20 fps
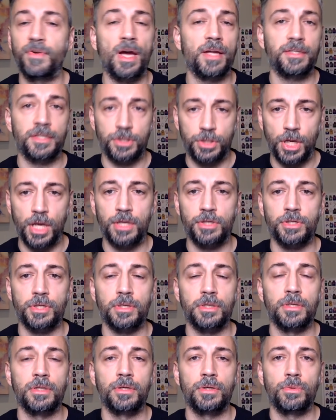got to change
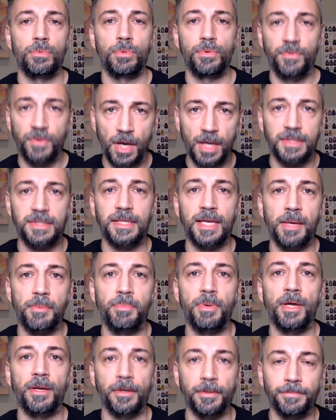it. We've got to
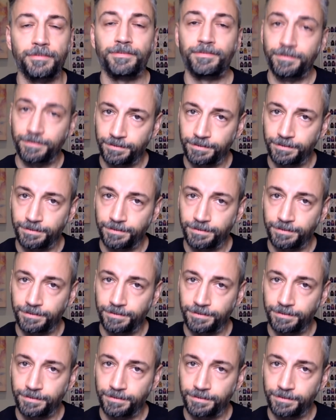get better.